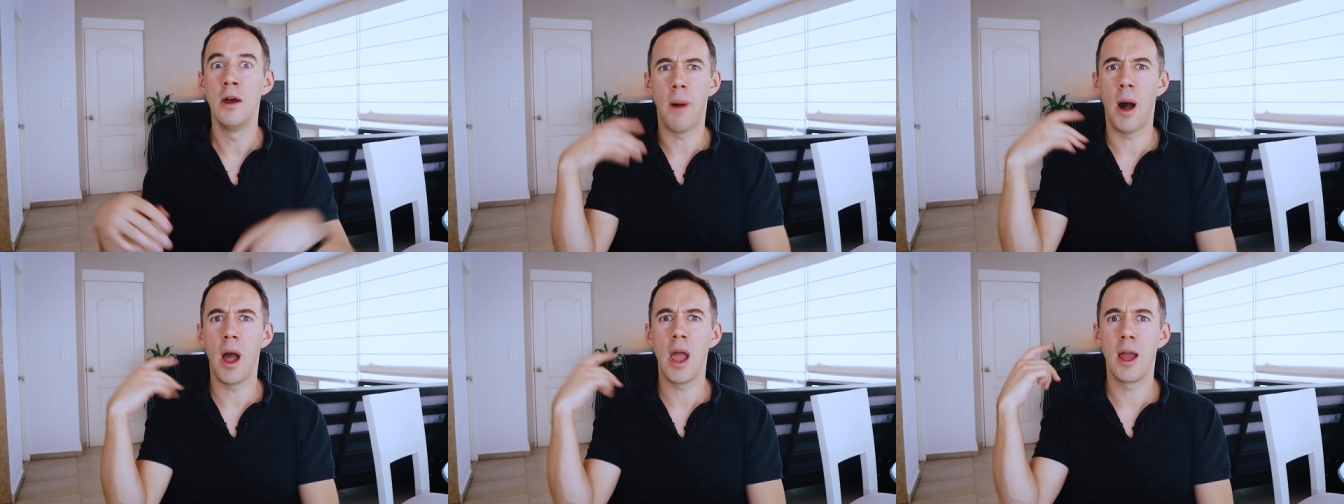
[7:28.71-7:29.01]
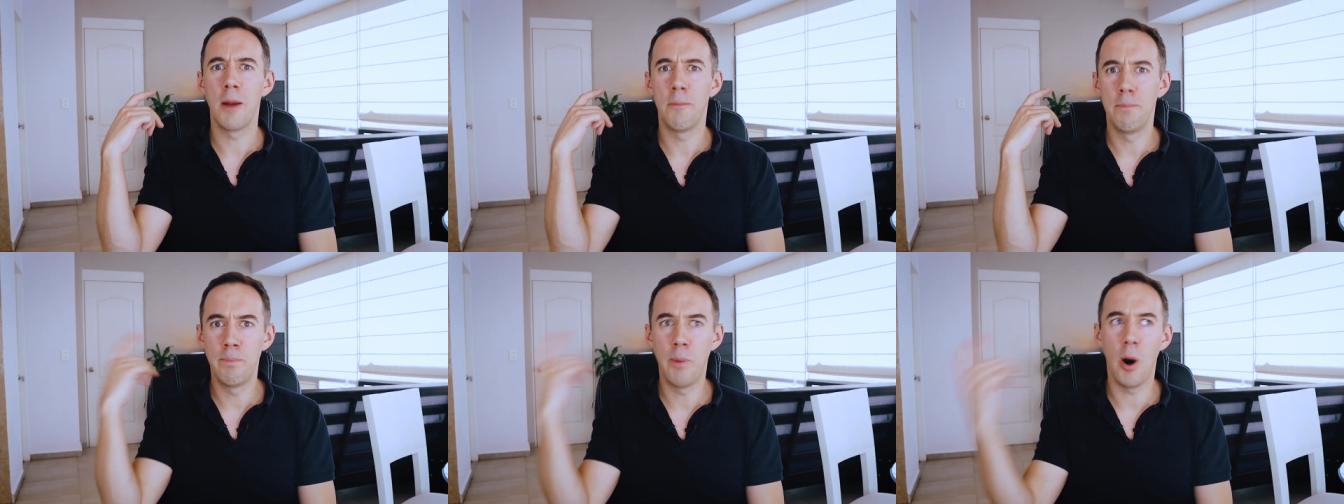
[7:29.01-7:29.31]
by
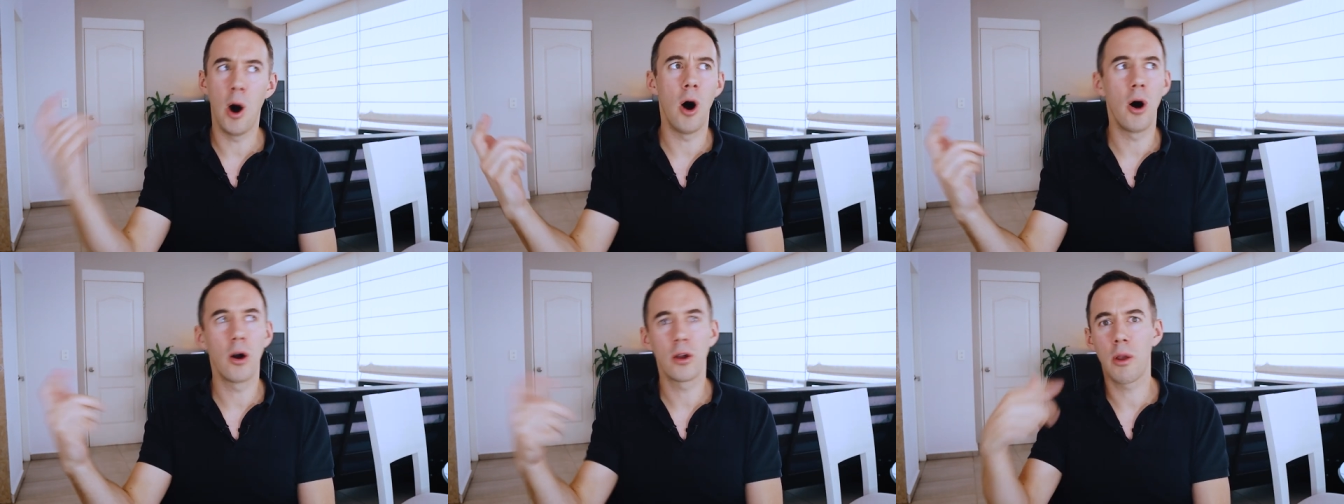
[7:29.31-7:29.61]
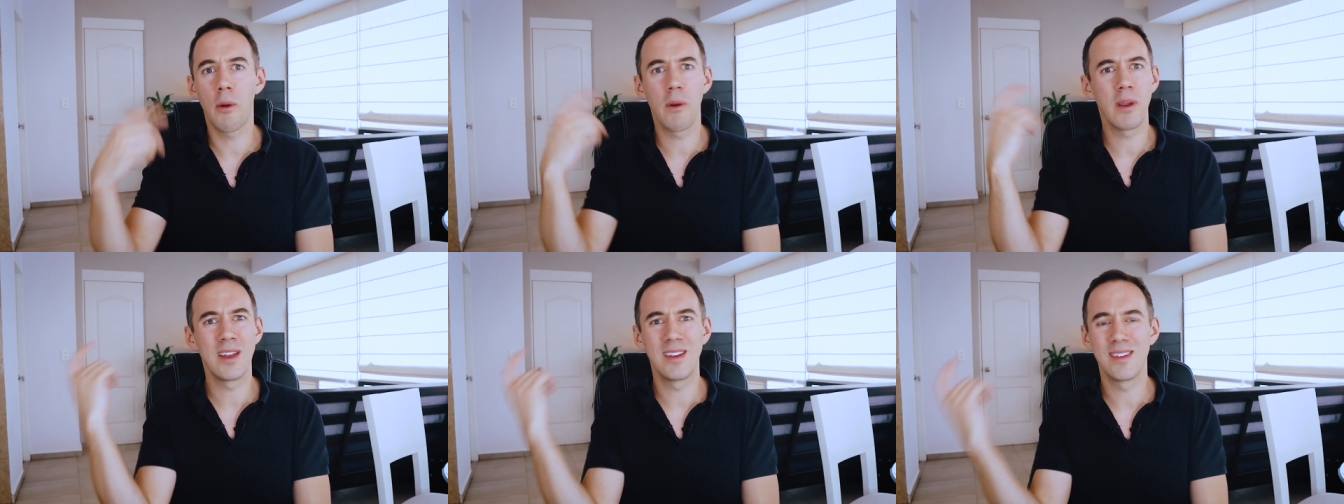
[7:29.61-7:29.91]
a bot
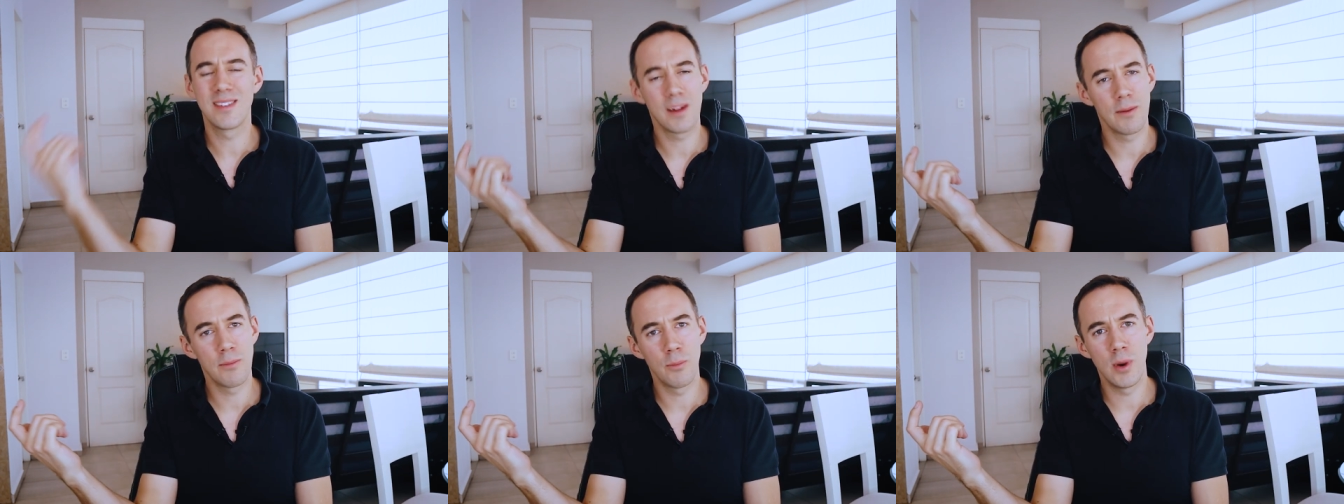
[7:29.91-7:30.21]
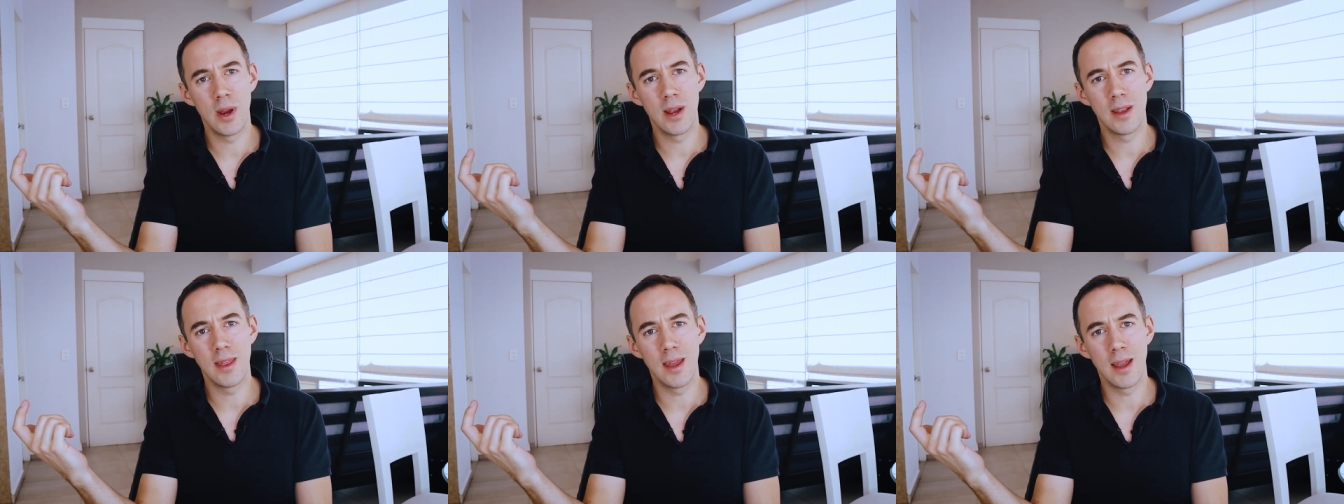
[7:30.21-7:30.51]
going in some
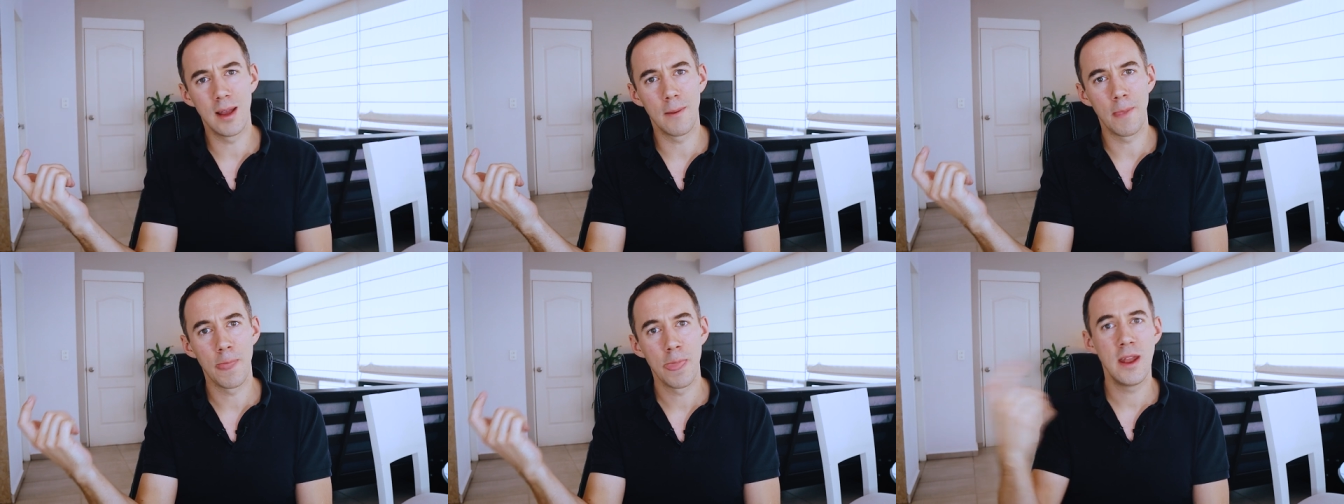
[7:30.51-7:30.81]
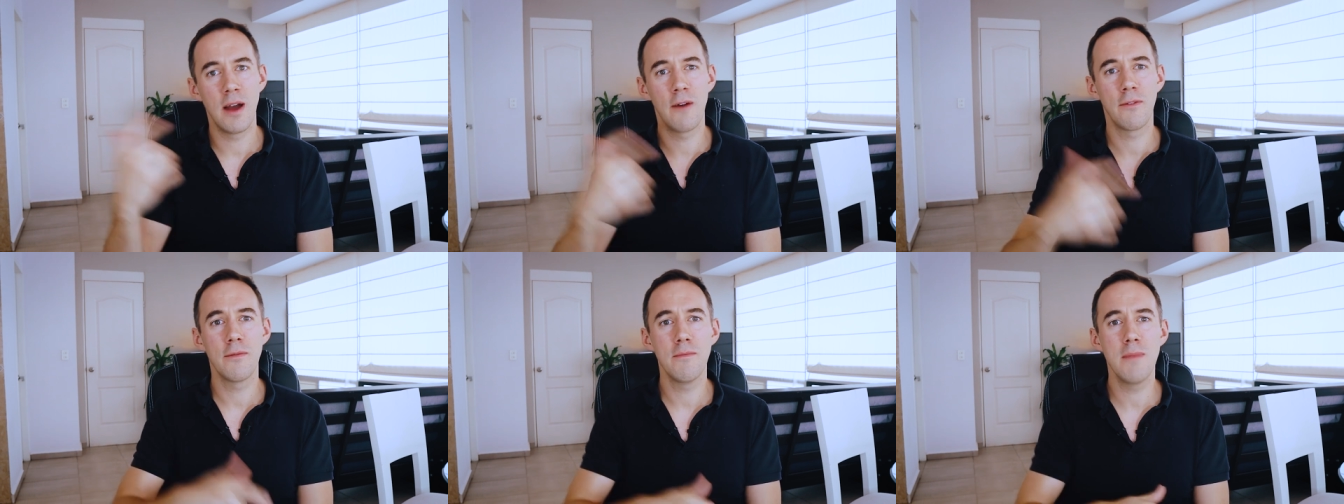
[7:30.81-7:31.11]
weird thing.
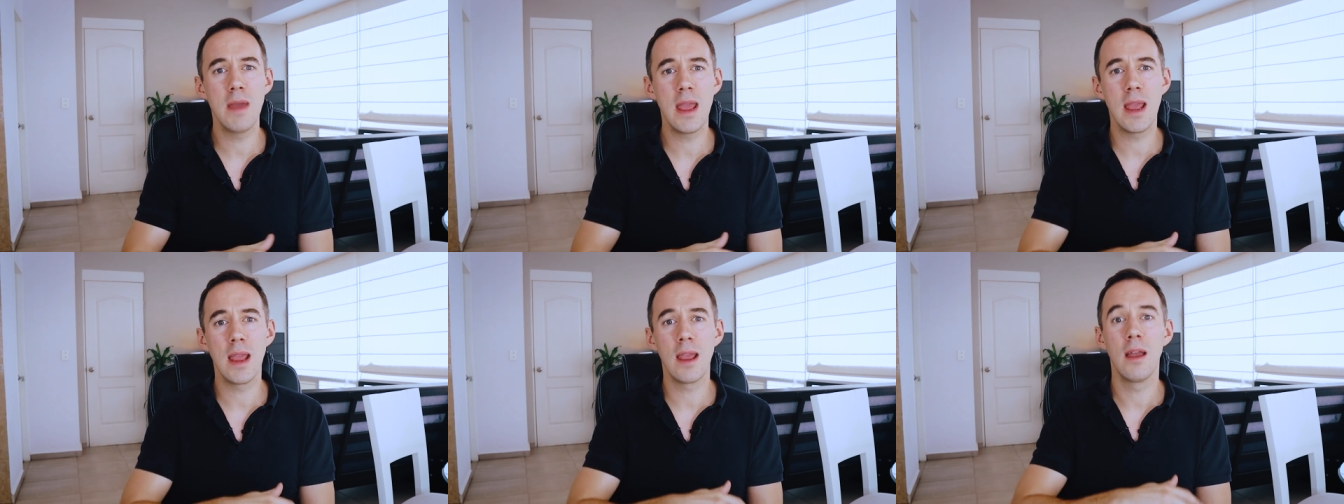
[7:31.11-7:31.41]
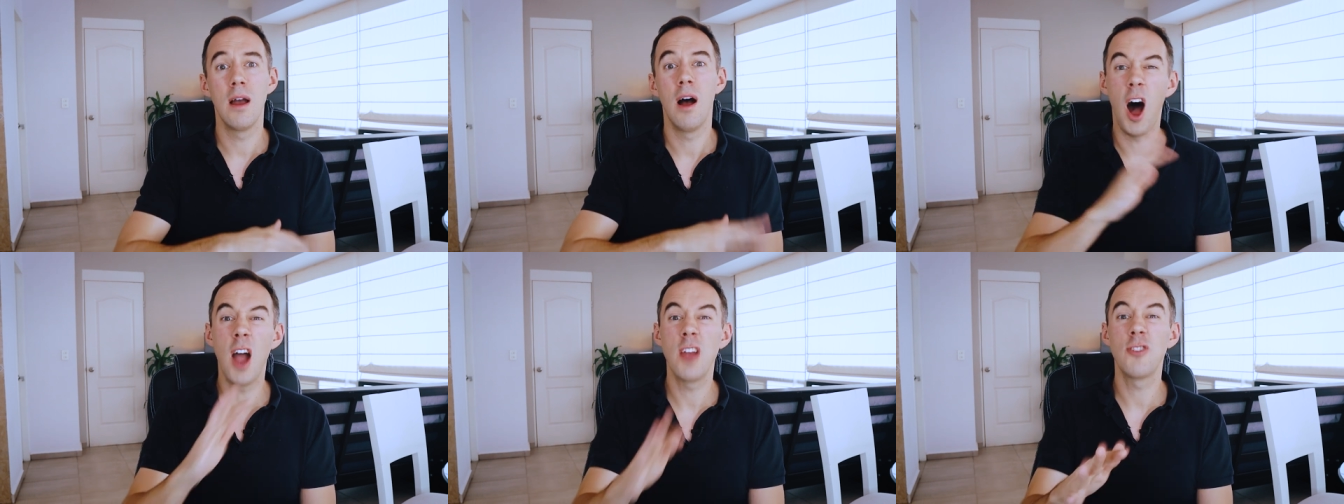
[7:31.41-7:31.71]
Now, for
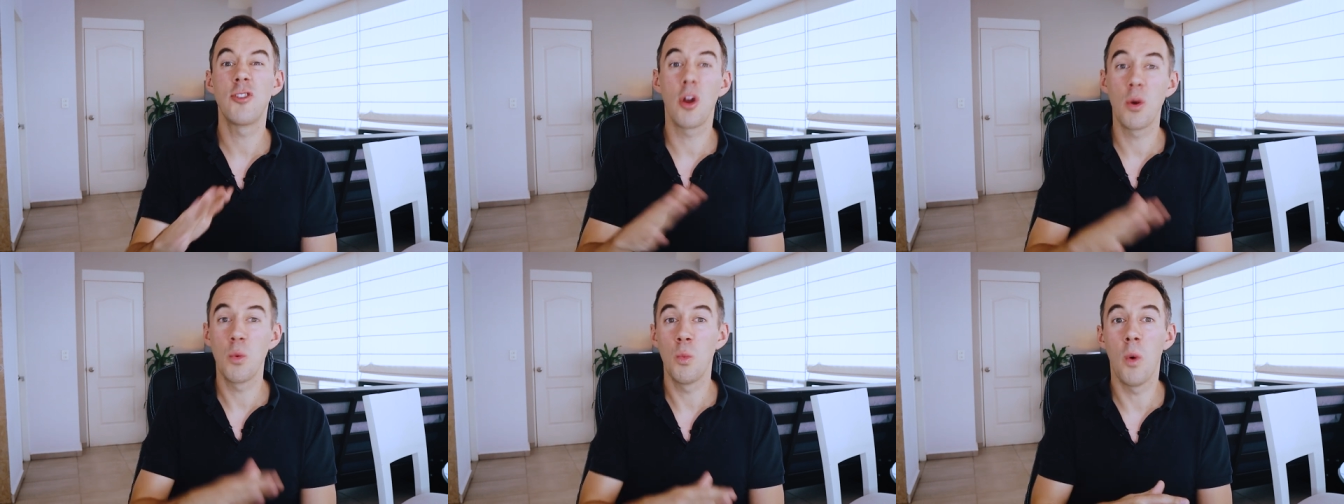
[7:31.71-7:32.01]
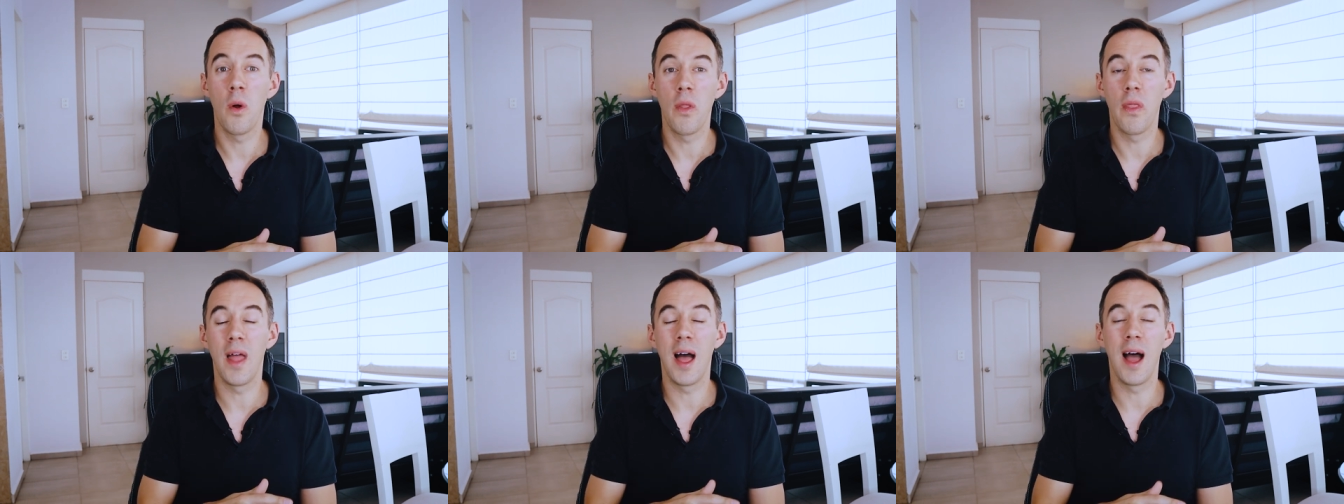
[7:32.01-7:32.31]
me, I don't
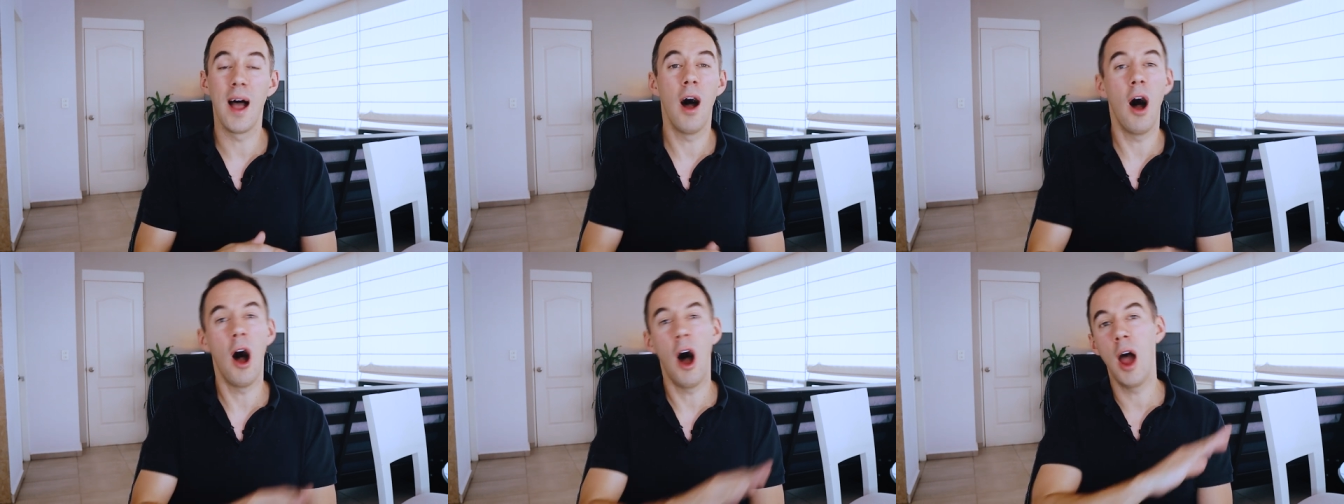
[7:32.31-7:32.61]
want that.